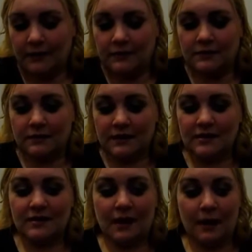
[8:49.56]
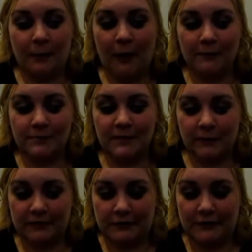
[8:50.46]
So this probably
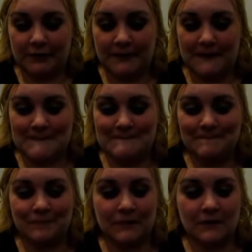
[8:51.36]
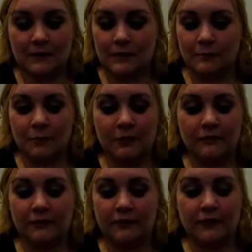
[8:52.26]
went on
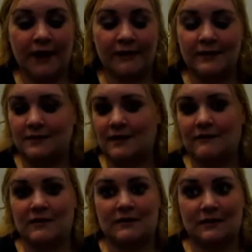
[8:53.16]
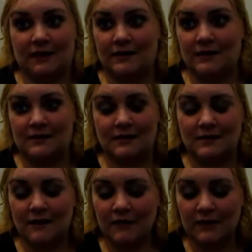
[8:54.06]
for at least
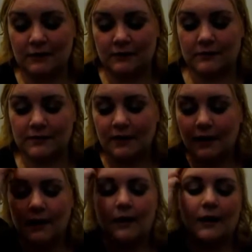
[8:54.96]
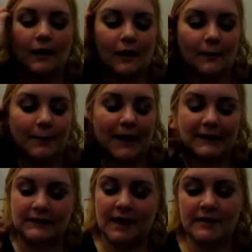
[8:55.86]
6-7 years.
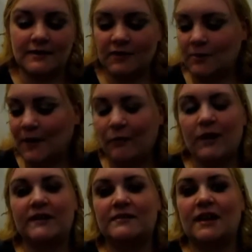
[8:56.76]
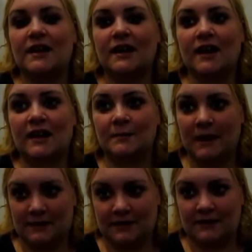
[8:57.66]
Panic attacks. Even on my wedding day, I had a
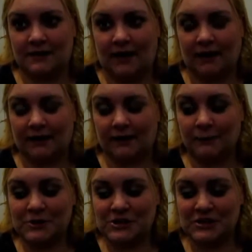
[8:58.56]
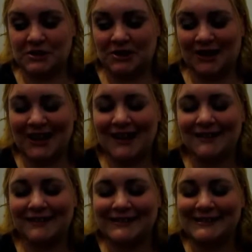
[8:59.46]
panic attack, which,
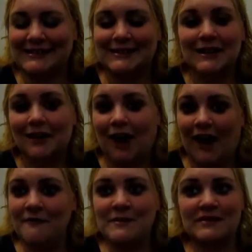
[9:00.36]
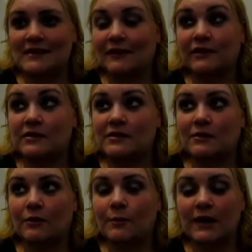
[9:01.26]
again, like, I've missed out on
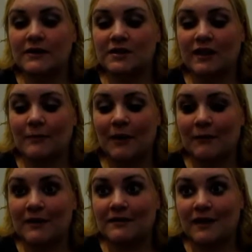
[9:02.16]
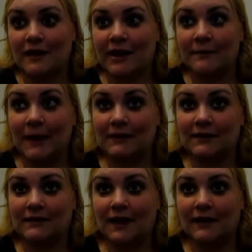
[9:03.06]
so much. Like, on my wedding day, I had a panic
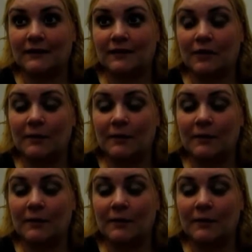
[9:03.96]
attack and called my